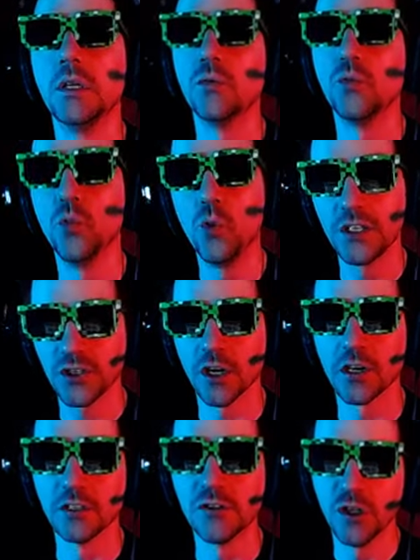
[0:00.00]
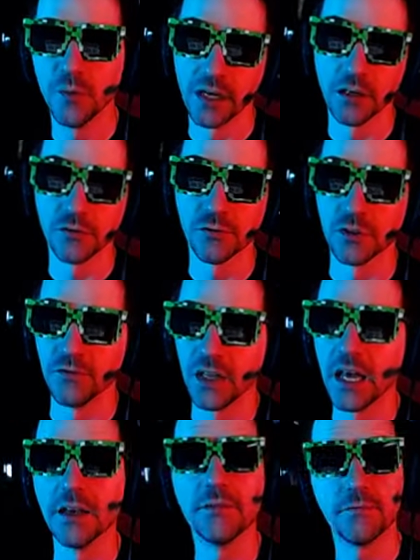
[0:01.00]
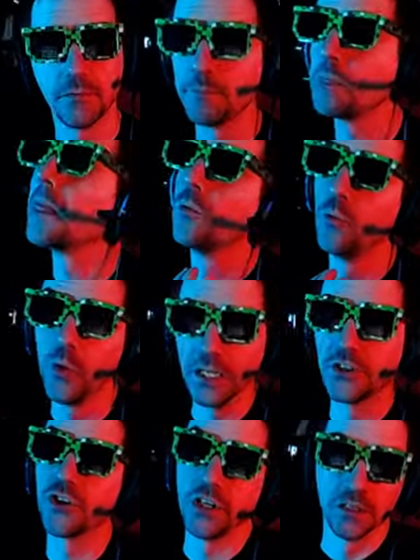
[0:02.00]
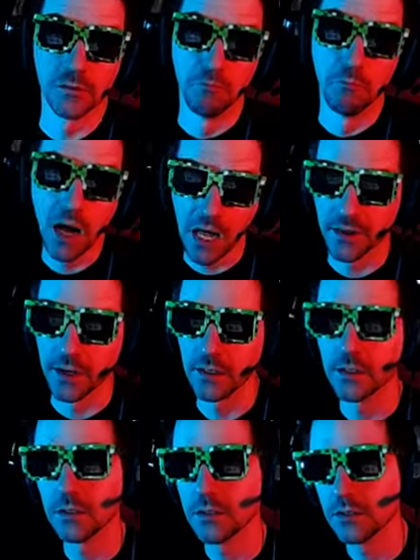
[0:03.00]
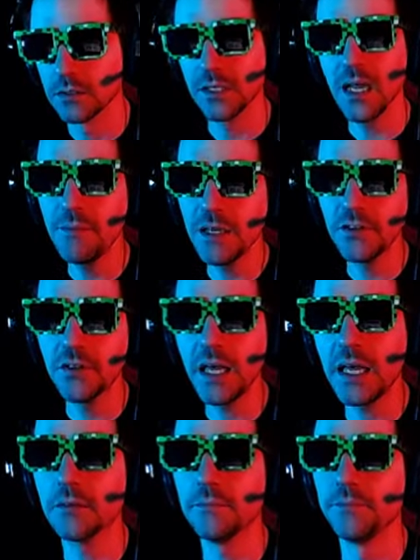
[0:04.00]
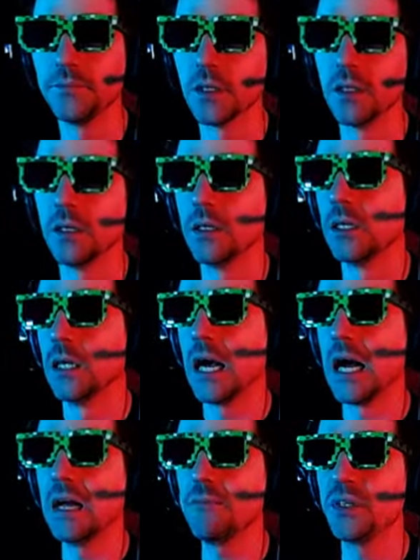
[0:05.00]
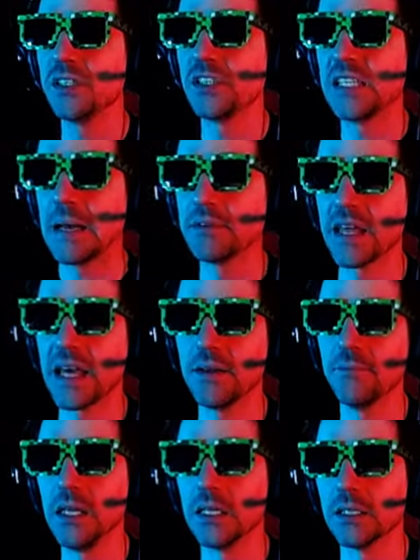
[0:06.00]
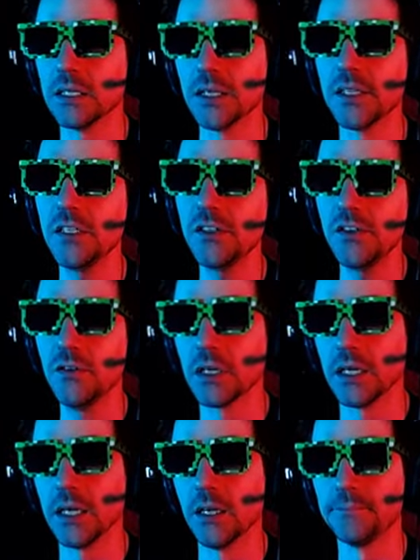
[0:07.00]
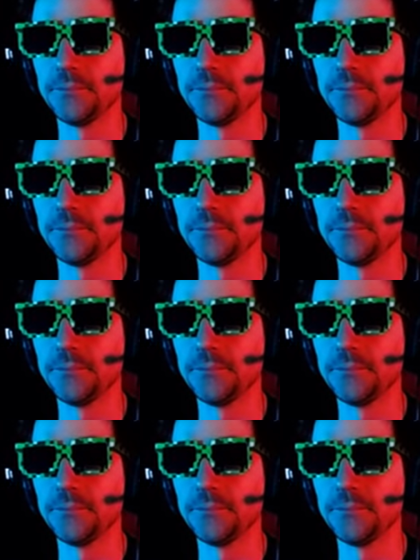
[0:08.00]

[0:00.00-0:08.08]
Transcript: Which are consuming our source of life, which is mana. Did I mention that? I'll put a stop to that immediately. These two can help.